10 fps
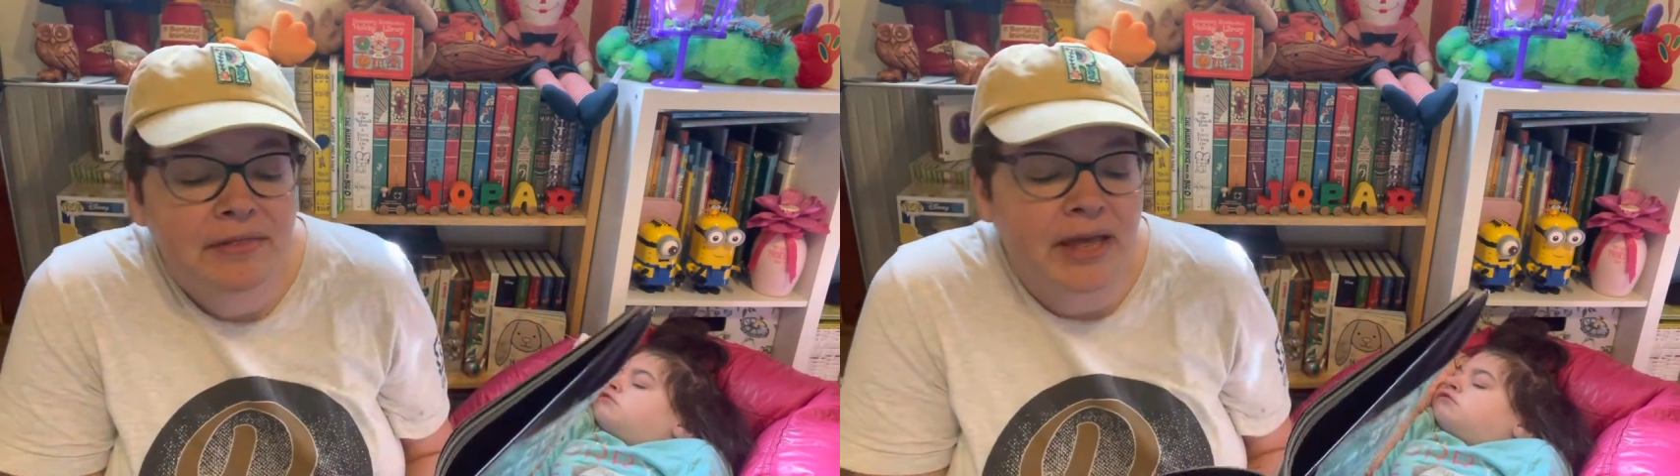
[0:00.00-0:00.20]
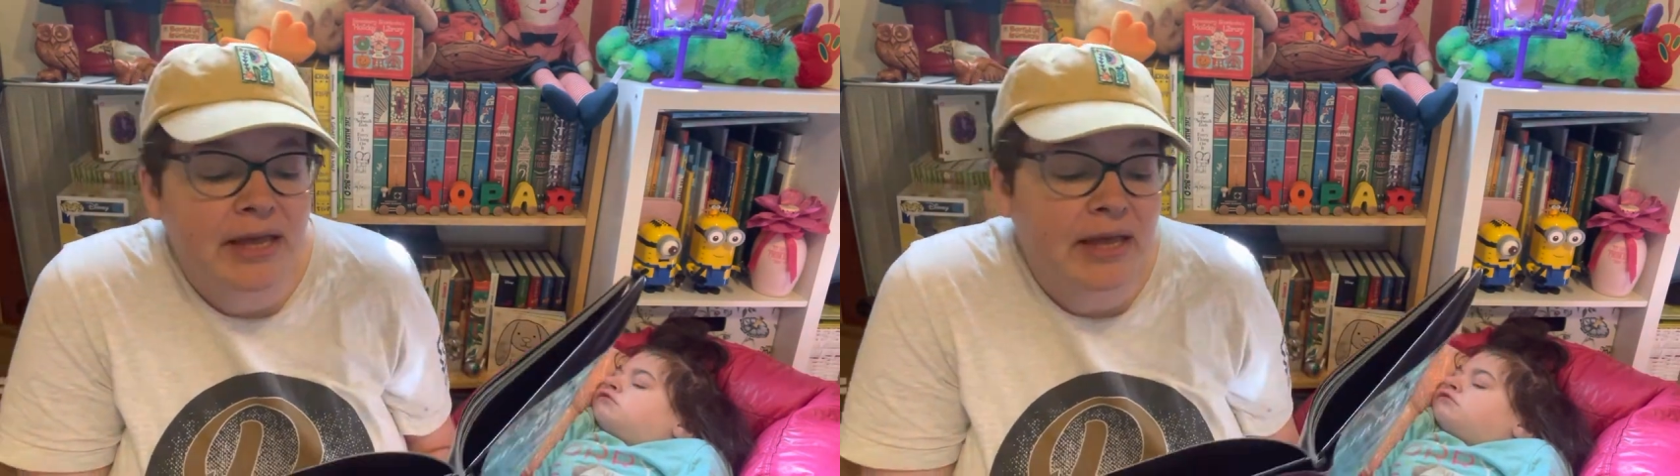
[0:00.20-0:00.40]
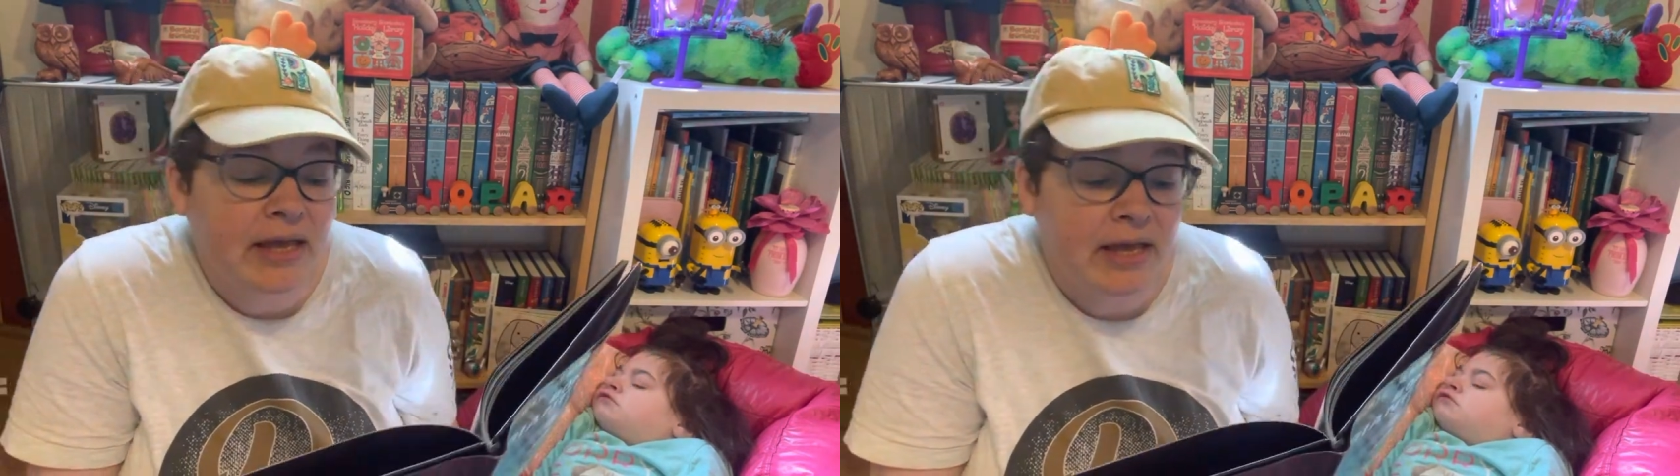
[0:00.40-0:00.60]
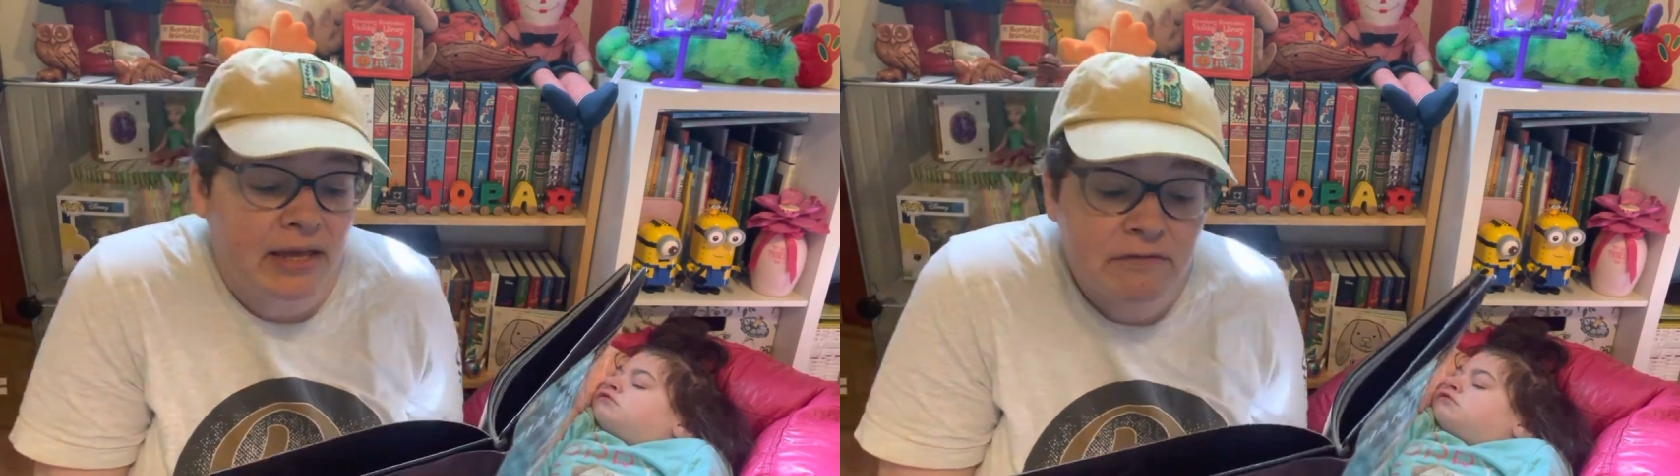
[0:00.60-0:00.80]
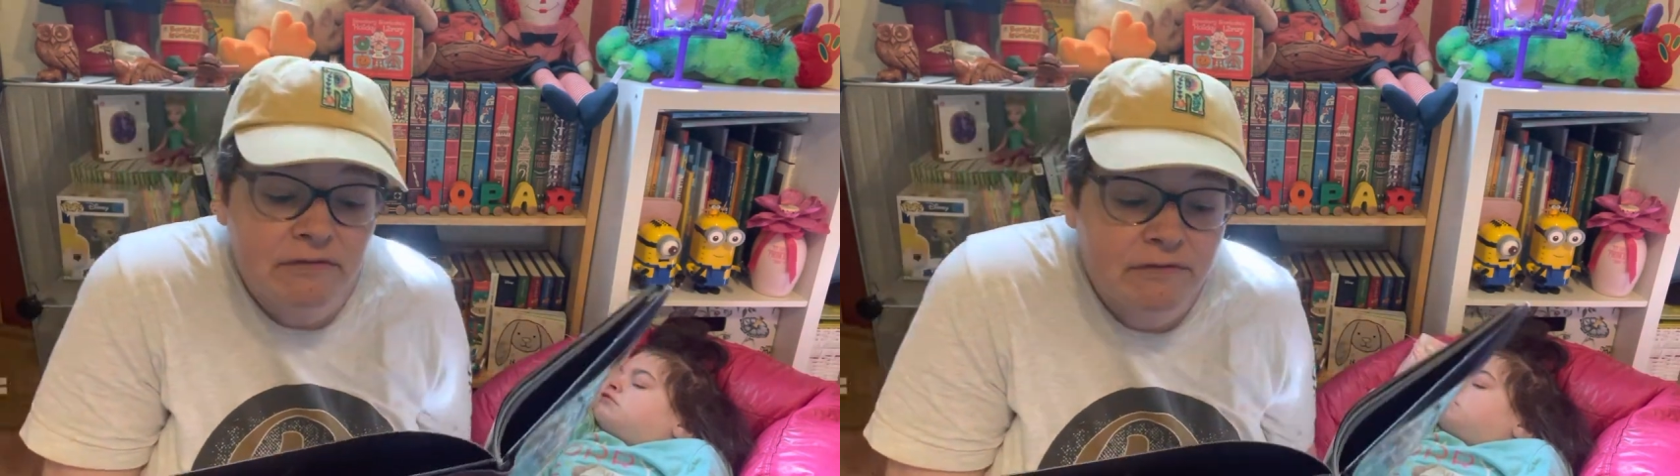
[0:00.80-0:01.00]
They
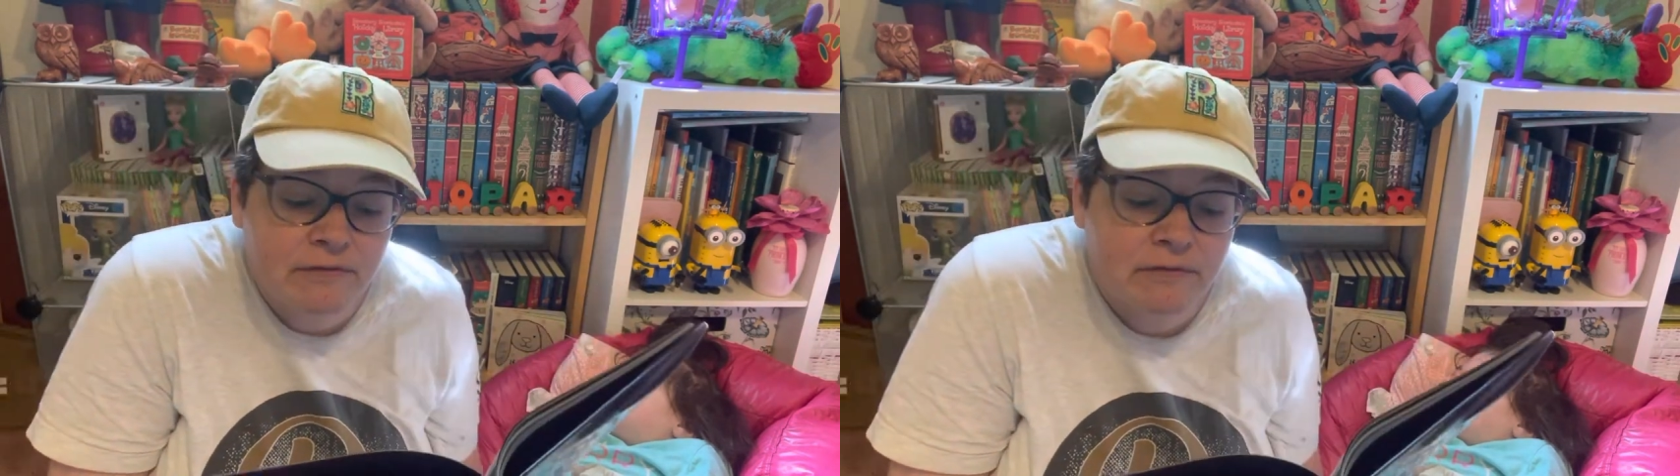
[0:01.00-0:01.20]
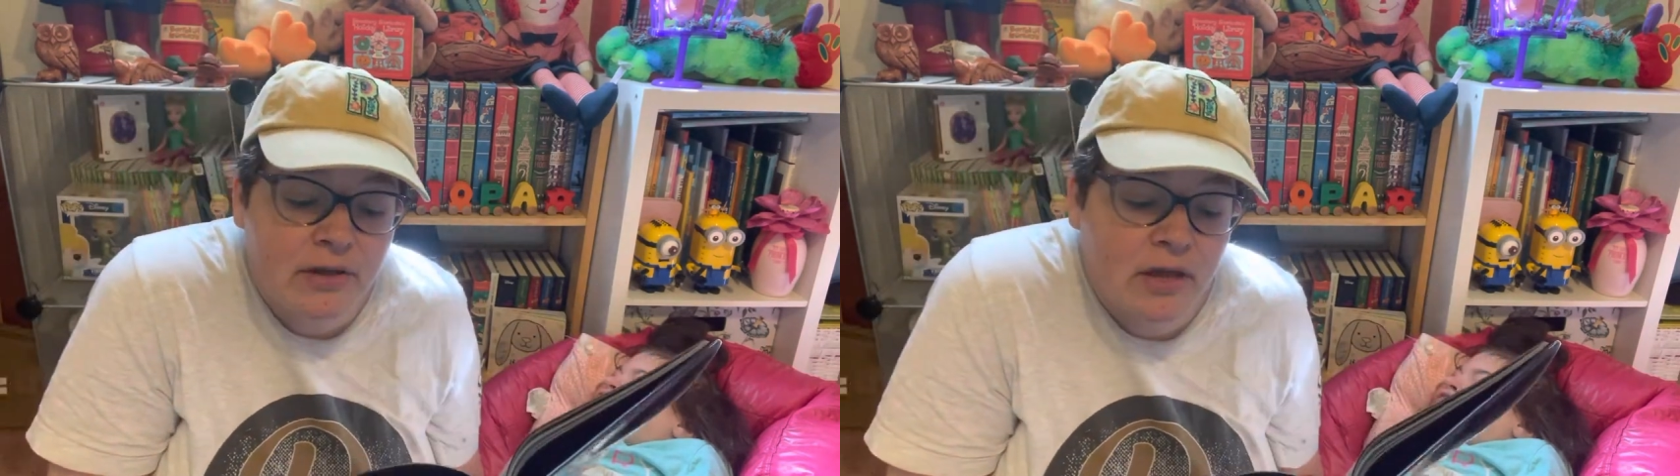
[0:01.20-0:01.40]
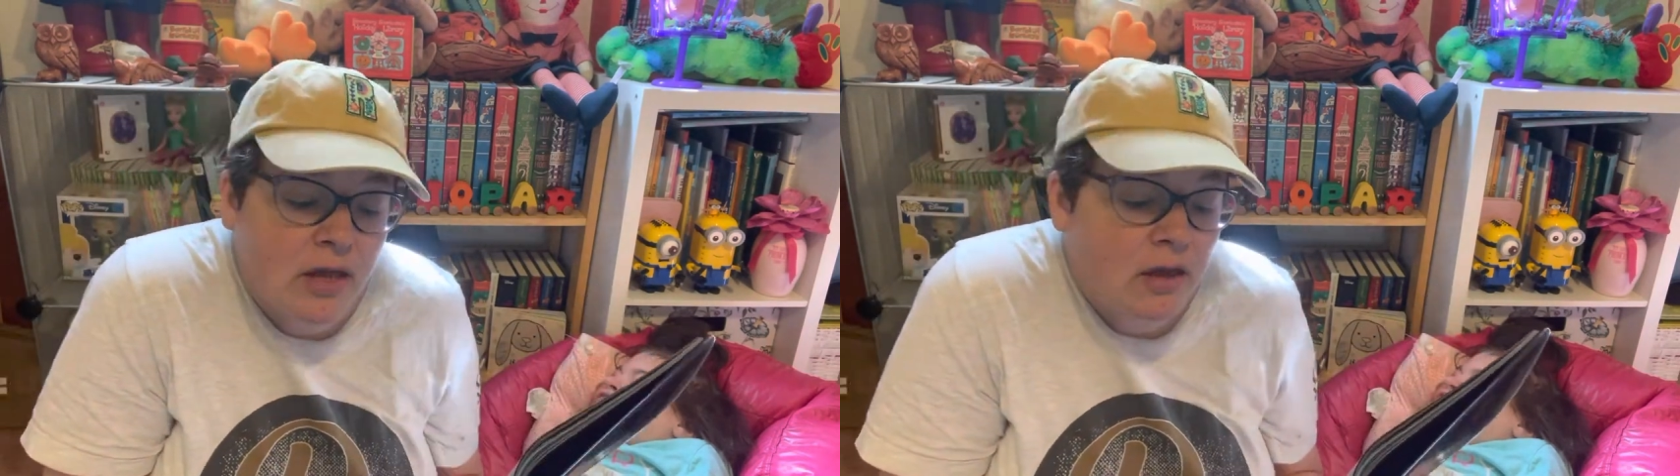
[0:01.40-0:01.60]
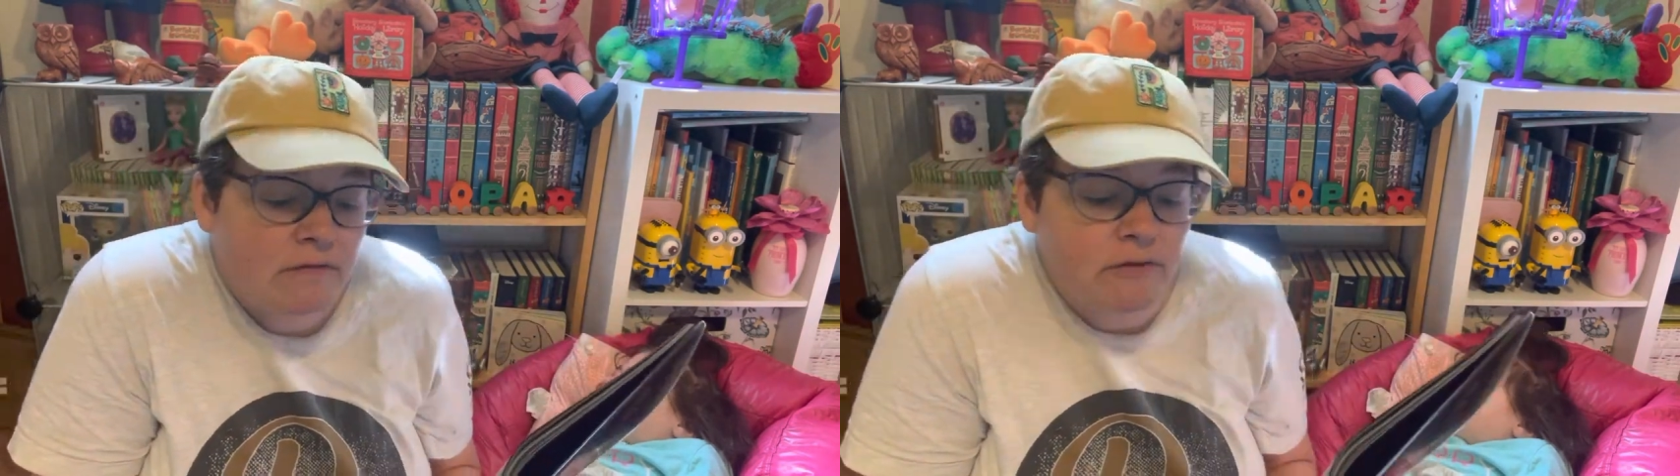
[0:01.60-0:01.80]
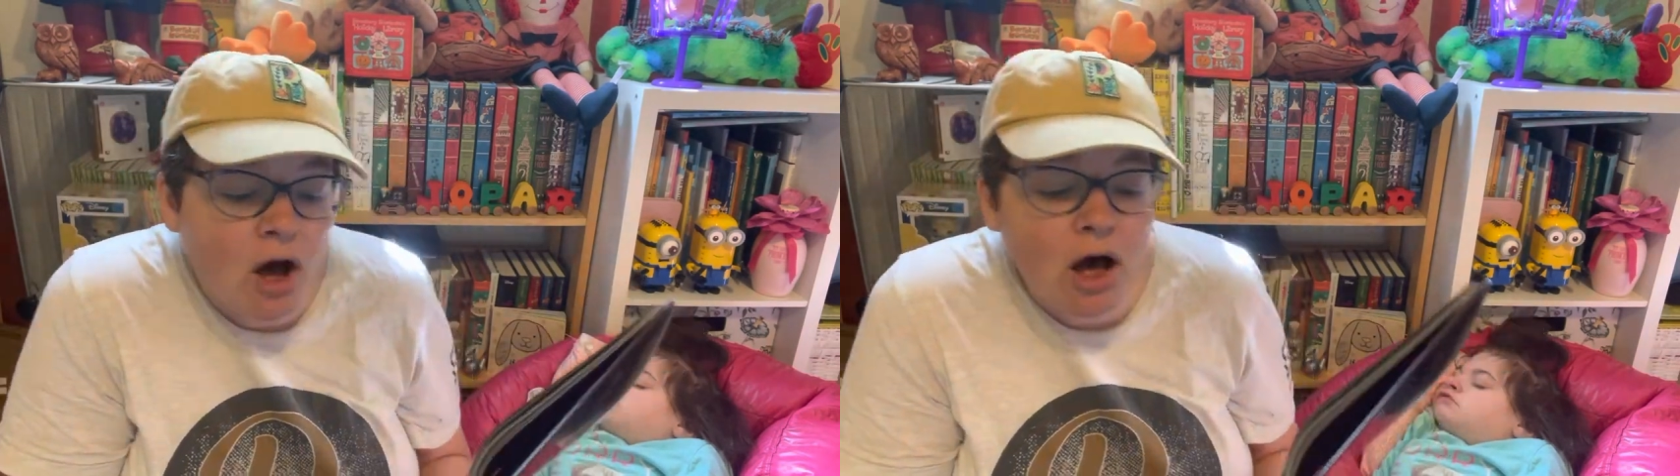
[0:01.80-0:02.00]

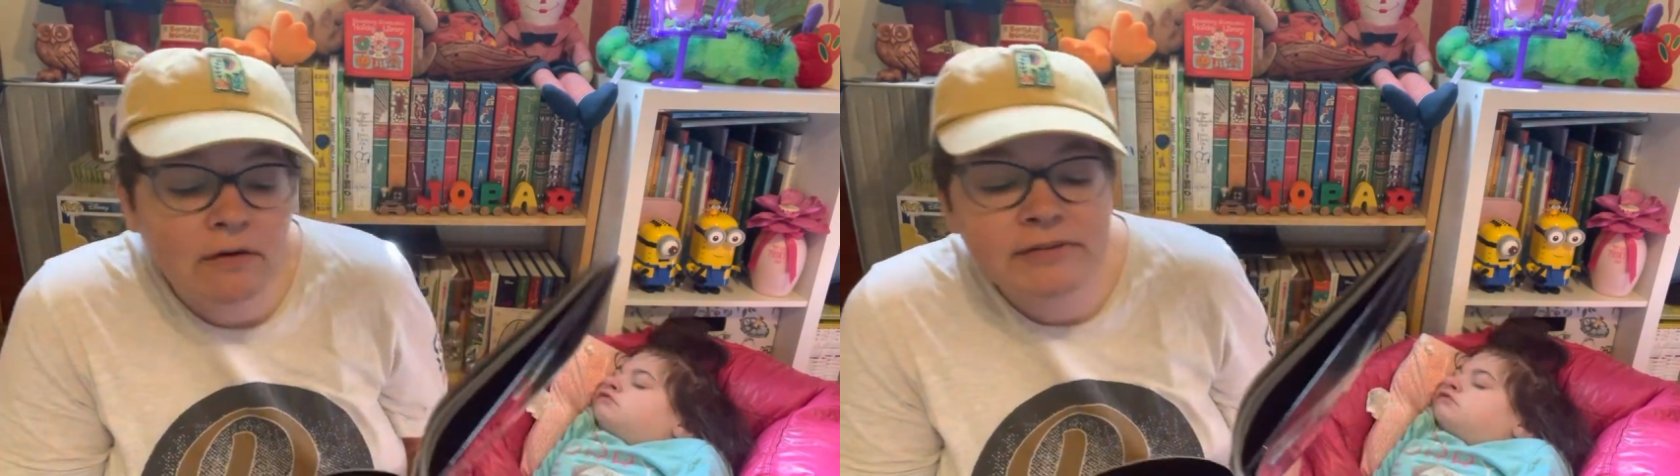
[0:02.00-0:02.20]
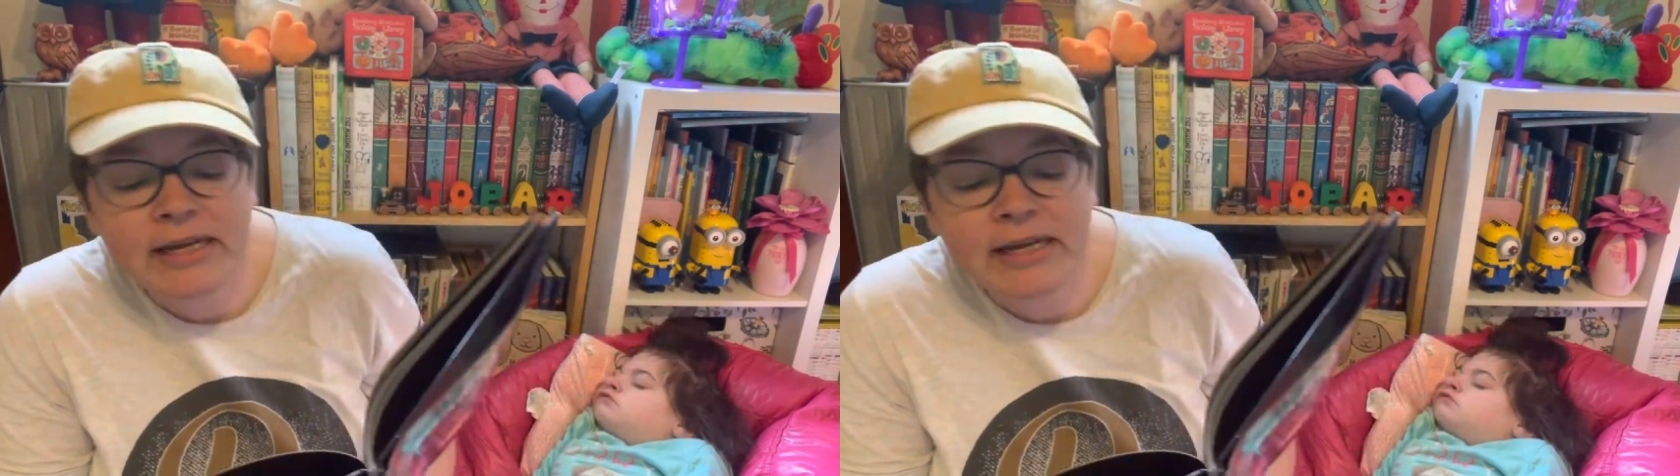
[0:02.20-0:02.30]
evolved